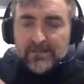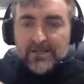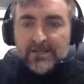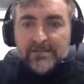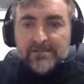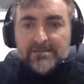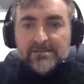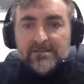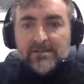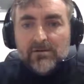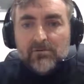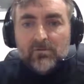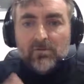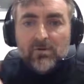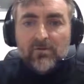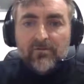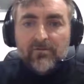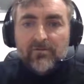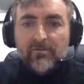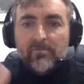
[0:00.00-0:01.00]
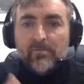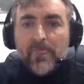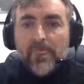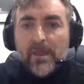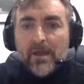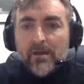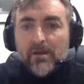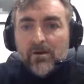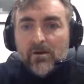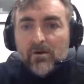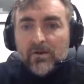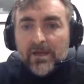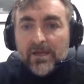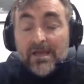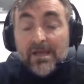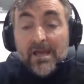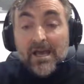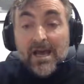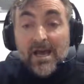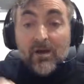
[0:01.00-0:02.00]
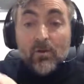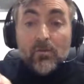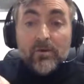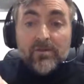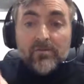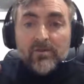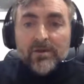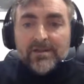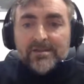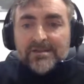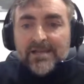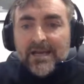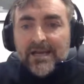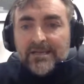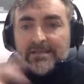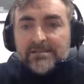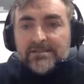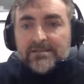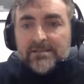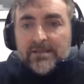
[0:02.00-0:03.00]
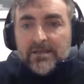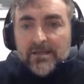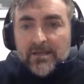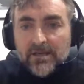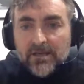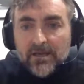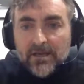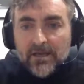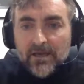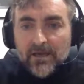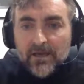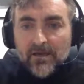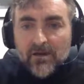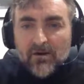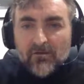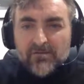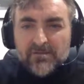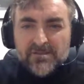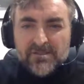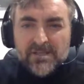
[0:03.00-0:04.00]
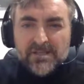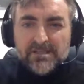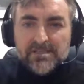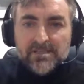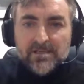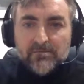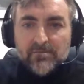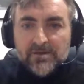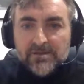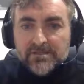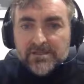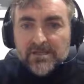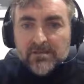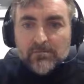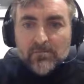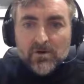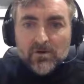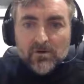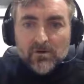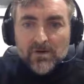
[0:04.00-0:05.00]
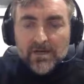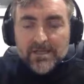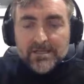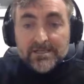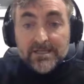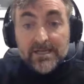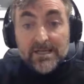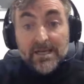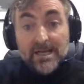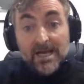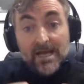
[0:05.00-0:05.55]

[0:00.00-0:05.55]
That's the rule of thumb. Okay, and with returns uh, of 60% more or less.